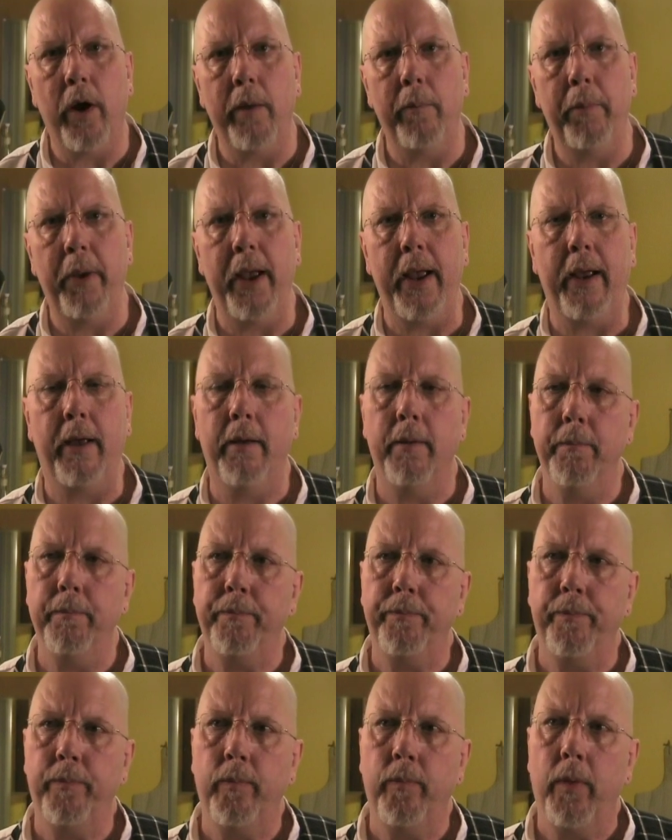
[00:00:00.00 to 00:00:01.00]
I bake,
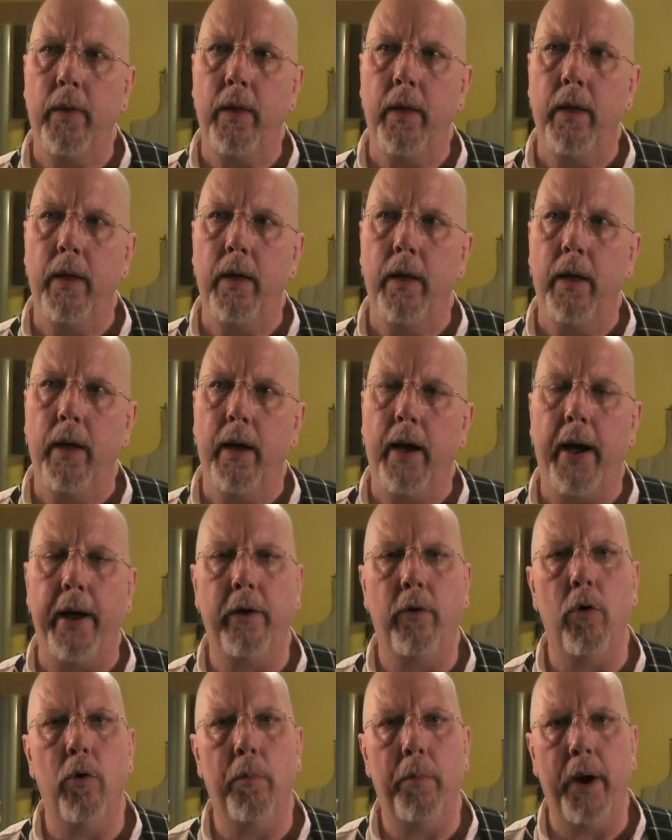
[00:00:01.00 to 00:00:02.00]
I
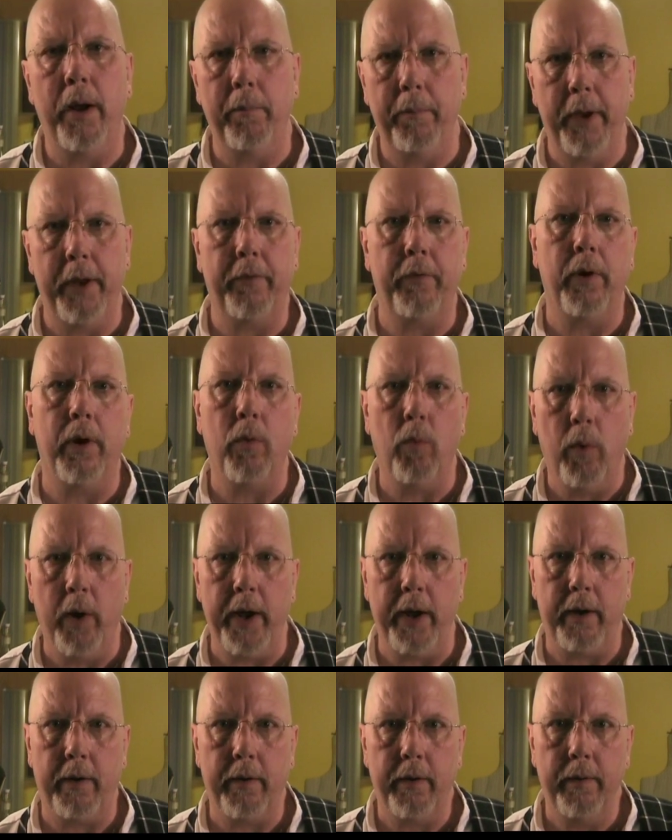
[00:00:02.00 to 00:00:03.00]
go by metric
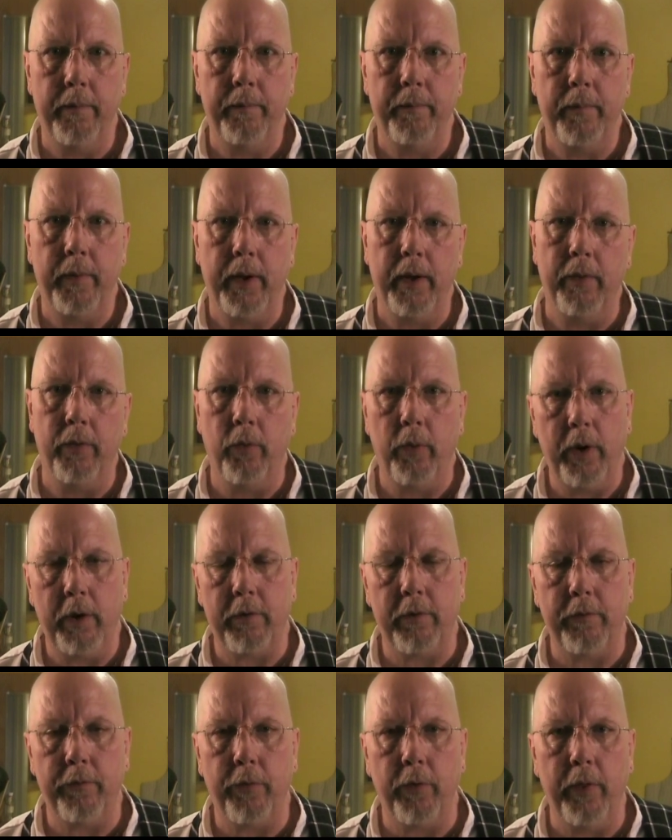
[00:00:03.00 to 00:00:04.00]
weight, and the
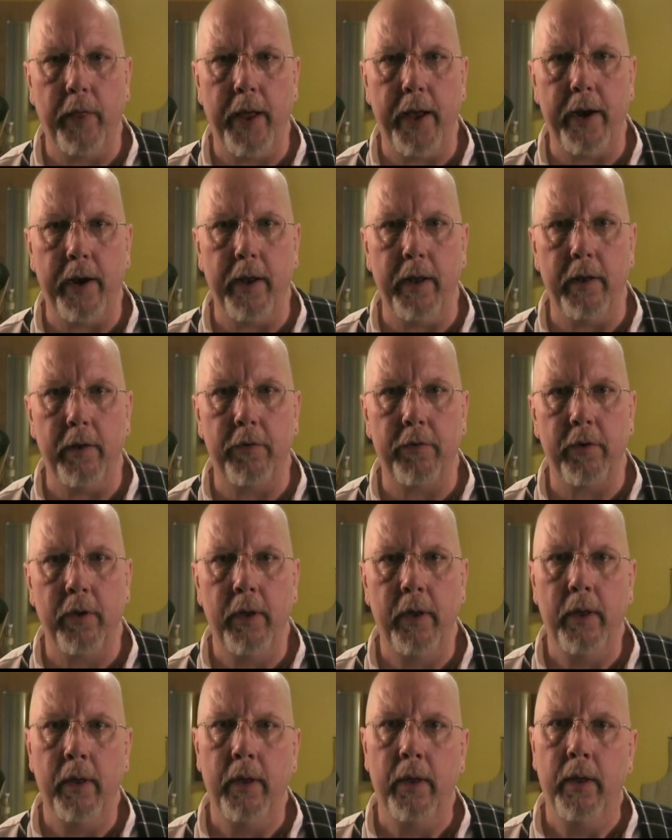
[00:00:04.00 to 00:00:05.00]
reason for that is
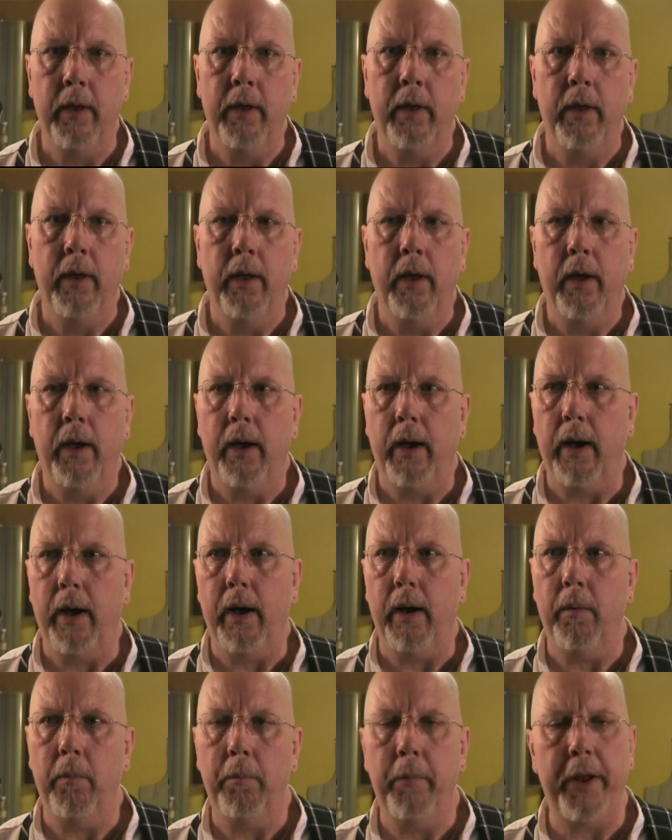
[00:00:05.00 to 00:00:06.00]

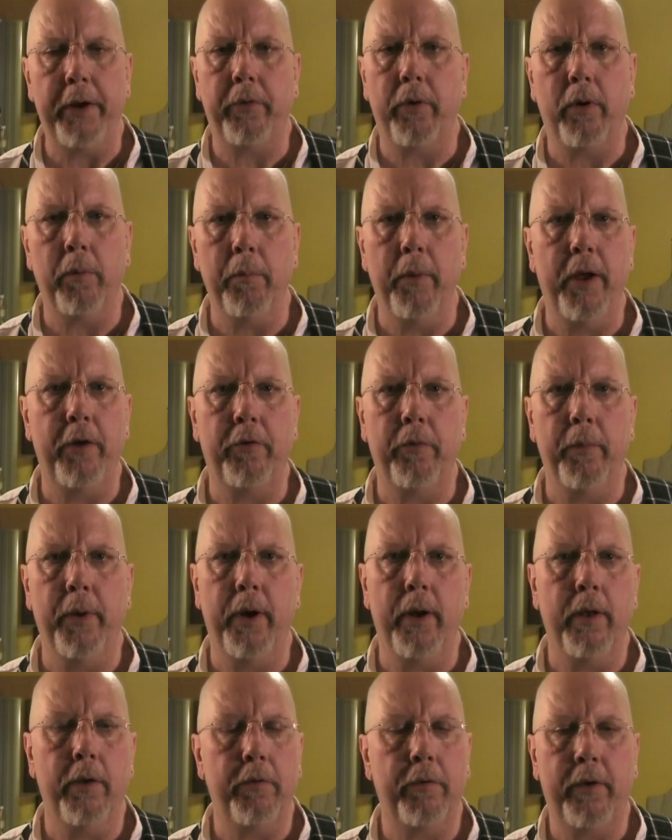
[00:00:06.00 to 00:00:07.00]
metric
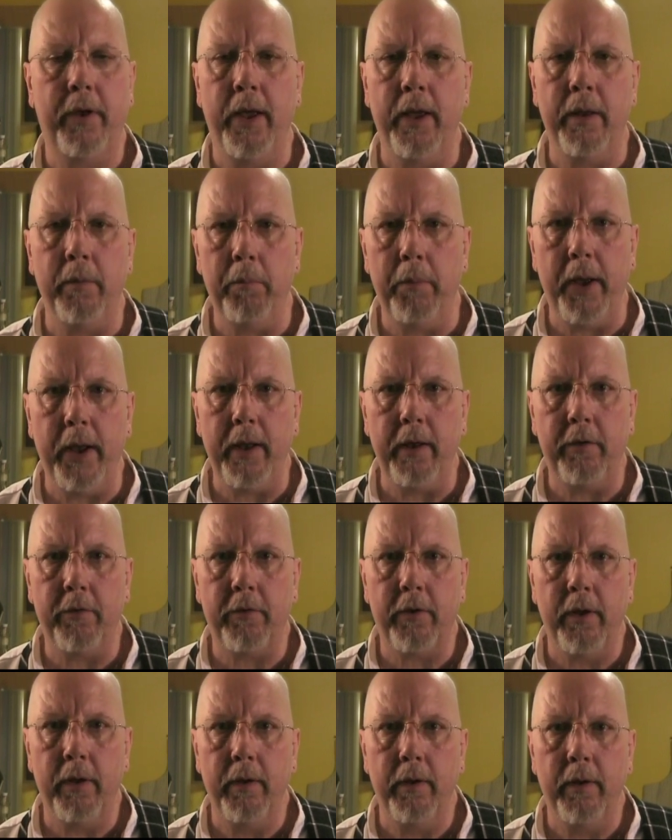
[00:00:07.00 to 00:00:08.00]
measurement is 10
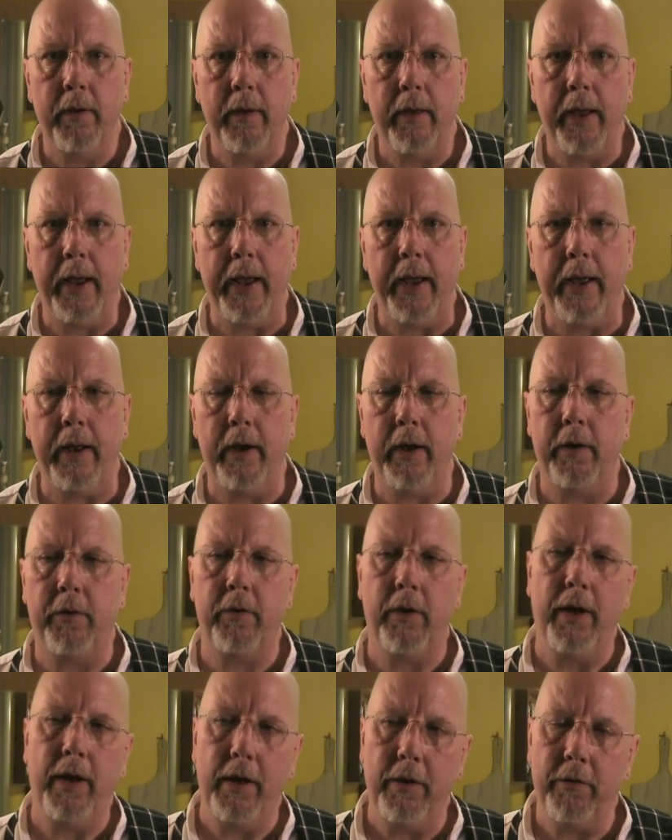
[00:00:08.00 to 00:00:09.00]
based and it's
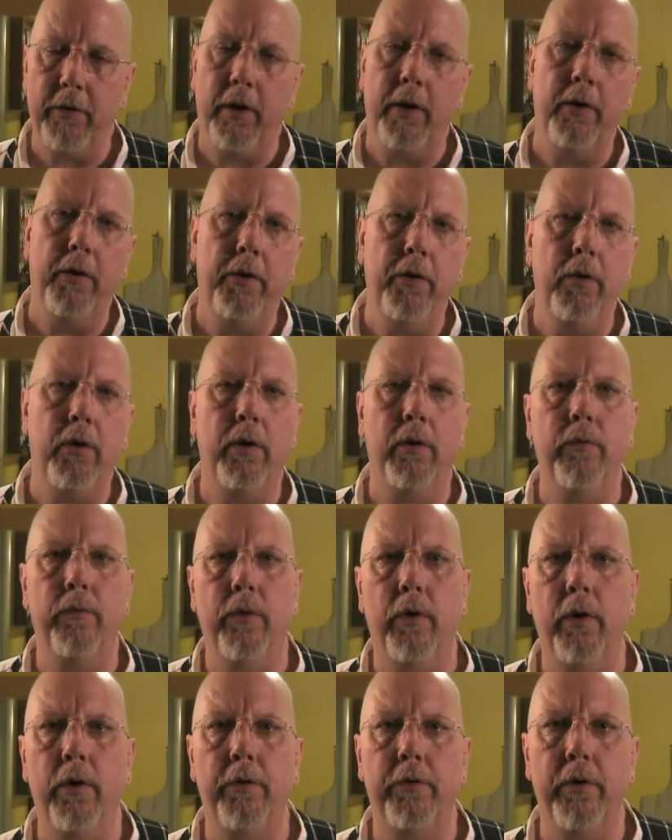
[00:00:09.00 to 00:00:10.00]
easy to do
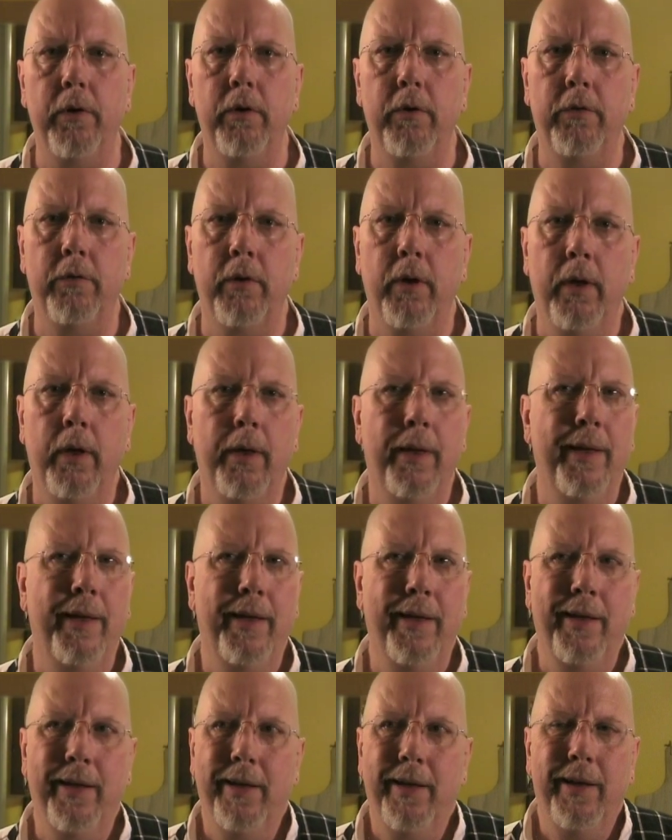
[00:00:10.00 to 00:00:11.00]
conversions,
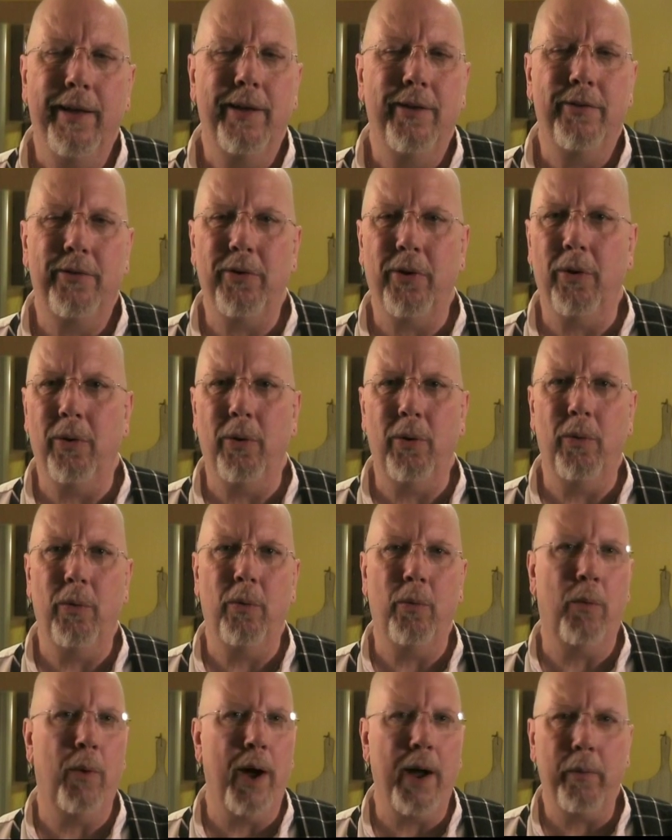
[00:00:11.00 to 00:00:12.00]
so
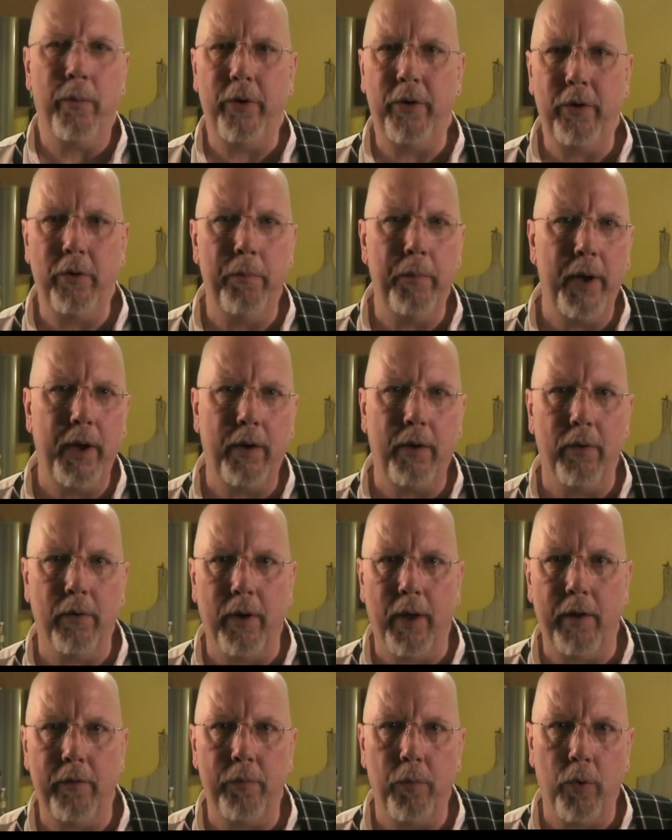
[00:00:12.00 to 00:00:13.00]
why would you make your
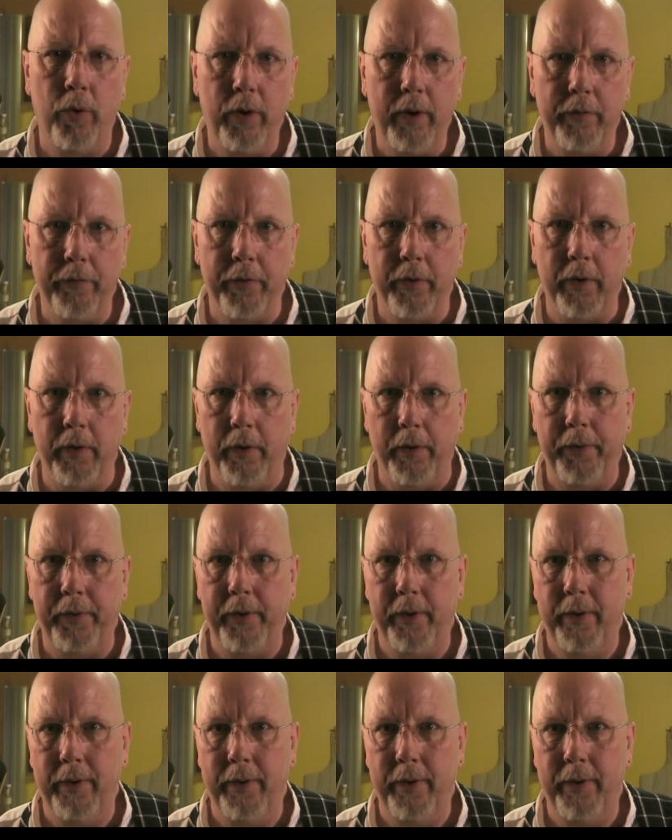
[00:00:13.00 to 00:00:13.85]
life more difficult?